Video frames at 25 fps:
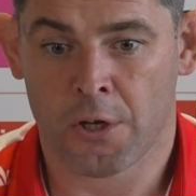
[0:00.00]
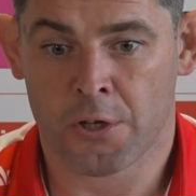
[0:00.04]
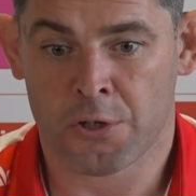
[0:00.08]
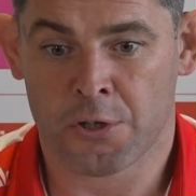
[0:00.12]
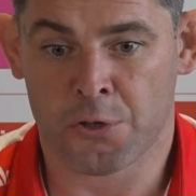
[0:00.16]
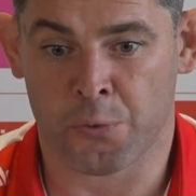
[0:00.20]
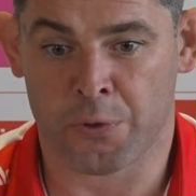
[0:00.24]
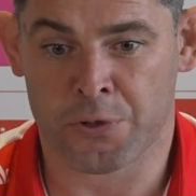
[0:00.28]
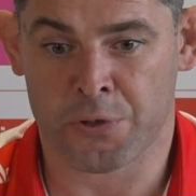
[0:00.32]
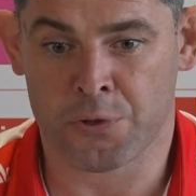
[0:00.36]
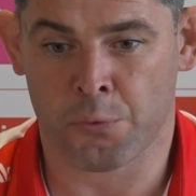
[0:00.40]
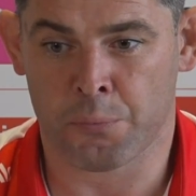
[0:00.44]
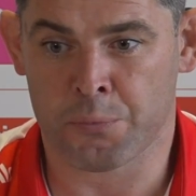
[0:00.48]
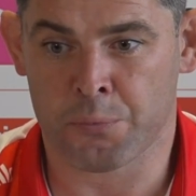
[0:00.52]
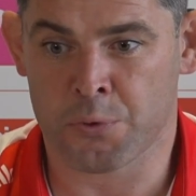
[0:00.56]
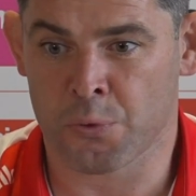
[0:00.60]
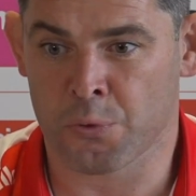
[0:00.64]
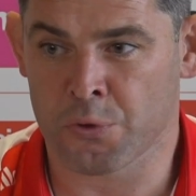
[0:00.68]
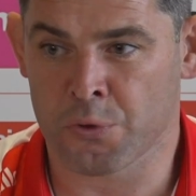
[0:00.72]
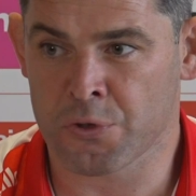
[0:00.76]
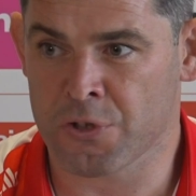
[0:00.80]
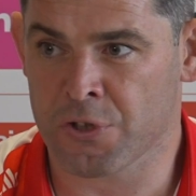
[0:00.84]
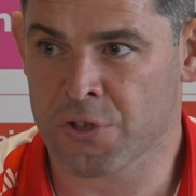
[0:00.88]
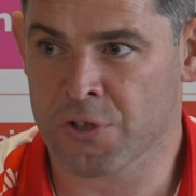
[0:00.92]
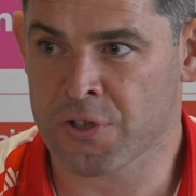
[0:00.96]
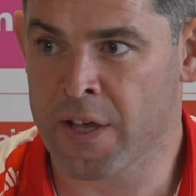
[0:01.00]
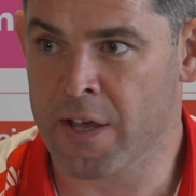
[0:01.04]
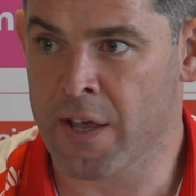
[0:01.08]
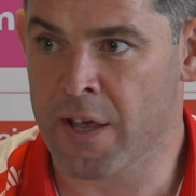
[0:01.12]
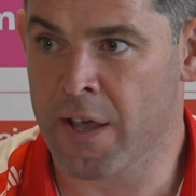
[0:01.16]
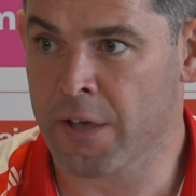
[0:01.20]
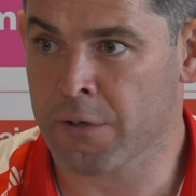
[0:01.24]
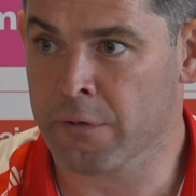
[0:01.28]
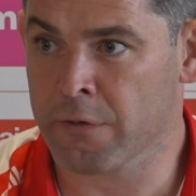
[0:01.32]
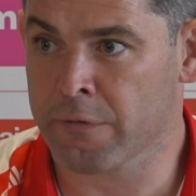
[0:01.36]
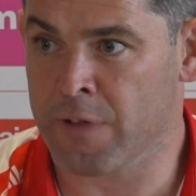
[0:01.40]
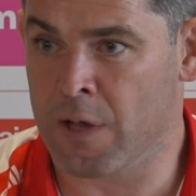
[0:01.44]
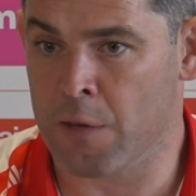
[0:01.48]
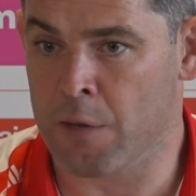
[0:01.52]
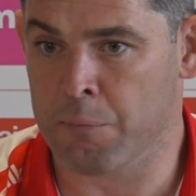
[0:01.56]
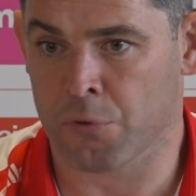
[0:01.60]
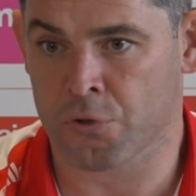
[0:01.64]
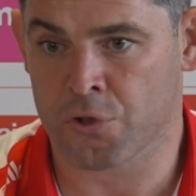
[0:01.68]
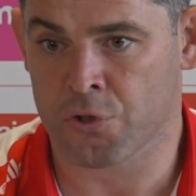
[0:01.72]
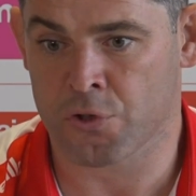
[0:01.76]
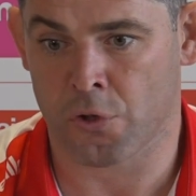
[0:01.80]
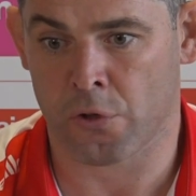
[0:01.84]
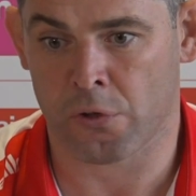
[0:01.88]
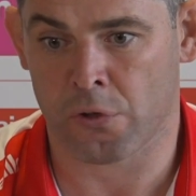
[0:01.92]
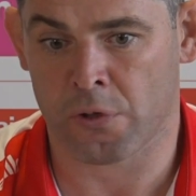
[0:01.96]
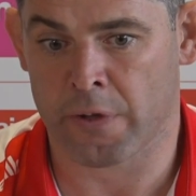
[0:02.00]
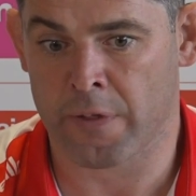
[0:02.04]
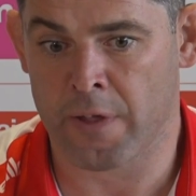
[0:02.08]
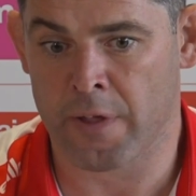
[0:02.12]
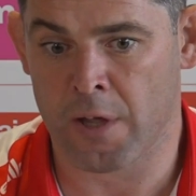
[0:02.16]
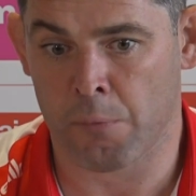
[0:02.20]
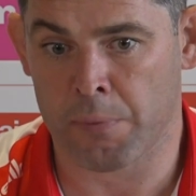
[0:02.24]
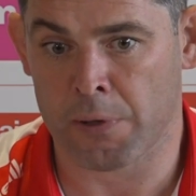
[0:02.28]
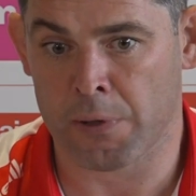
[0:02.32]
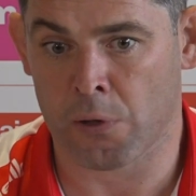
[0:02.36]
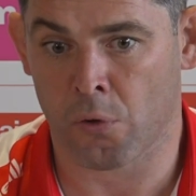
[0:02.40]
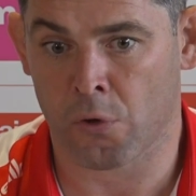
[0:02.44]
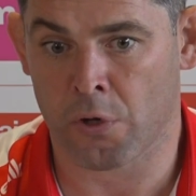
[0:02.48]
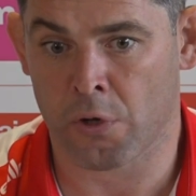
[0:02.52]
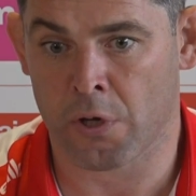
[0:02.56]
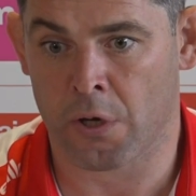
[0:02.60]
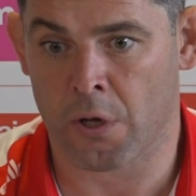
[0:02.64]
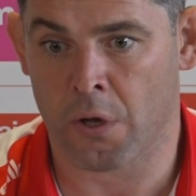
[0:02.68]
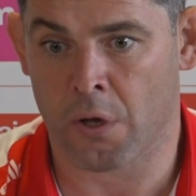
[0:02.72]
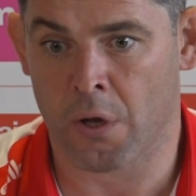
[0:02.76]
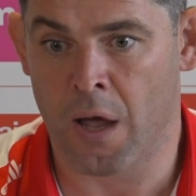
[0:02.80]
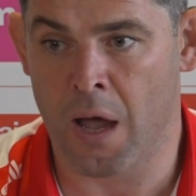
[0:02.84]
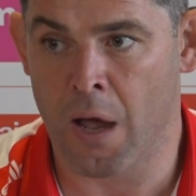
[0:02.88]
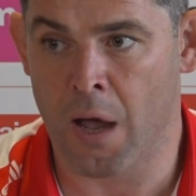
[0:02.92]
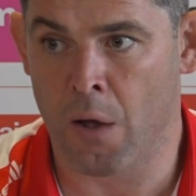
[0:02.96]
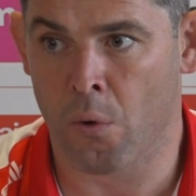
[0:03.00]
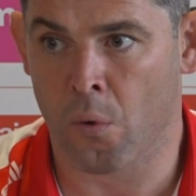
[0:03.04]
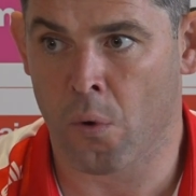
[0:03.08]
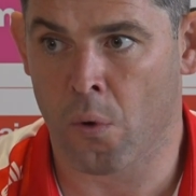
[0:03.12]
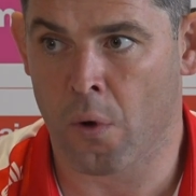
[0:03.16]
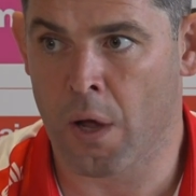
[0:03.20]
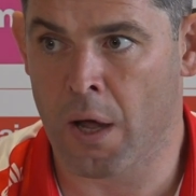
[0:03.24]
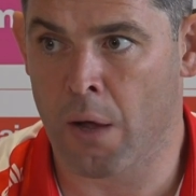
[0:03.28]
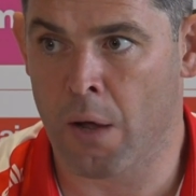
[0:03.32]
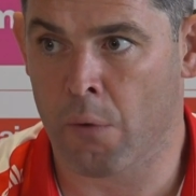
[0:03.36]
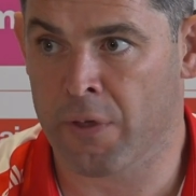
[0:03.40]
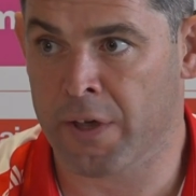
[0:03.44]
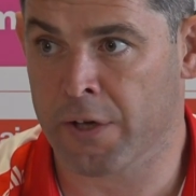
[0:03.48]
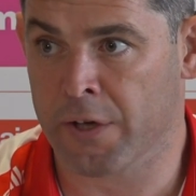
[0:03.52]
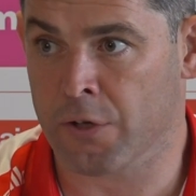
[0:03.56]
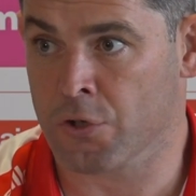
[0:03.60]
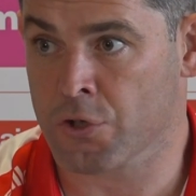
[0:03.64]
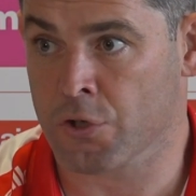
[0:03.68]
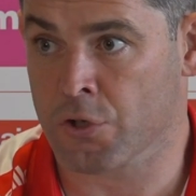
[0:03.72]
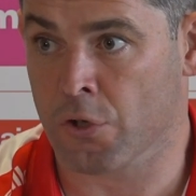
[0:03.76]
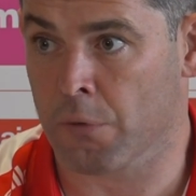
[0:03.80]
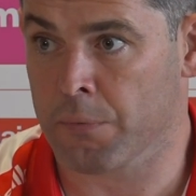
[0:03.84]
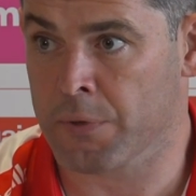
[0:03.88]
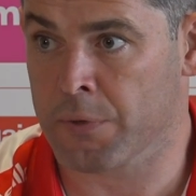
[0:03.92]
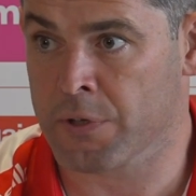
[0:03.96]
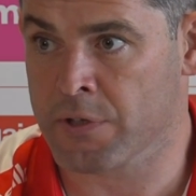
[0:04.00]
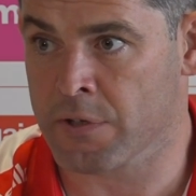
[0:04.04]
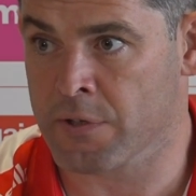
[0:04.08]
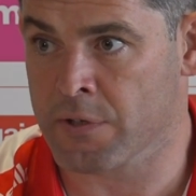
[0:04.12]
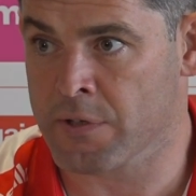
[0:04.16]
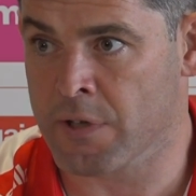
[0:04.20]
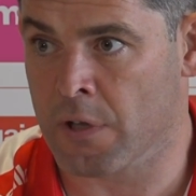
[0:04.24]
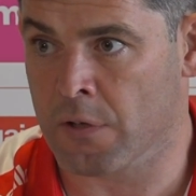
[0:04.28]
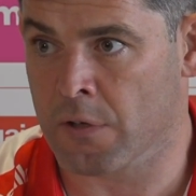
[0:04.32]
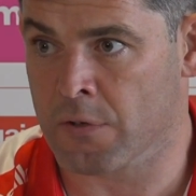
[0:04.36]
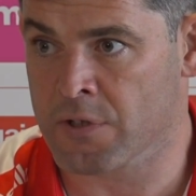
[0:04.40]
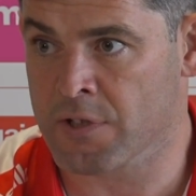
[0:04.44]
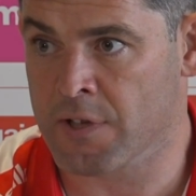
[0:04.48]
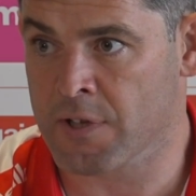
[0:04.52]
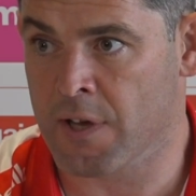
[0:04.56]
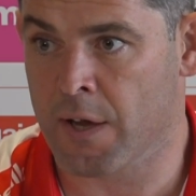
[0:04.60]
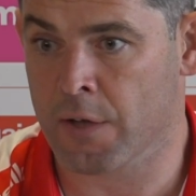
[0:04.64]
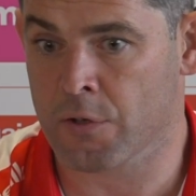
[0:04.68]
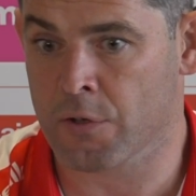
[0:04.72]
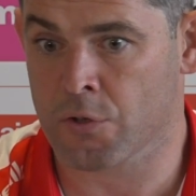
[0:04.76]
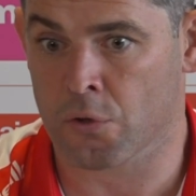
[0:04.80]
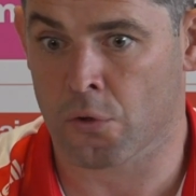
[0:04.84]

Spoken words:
So it's up to us to stay ahead of that, but certainly they'll be looking at how they can stop this and sell inside.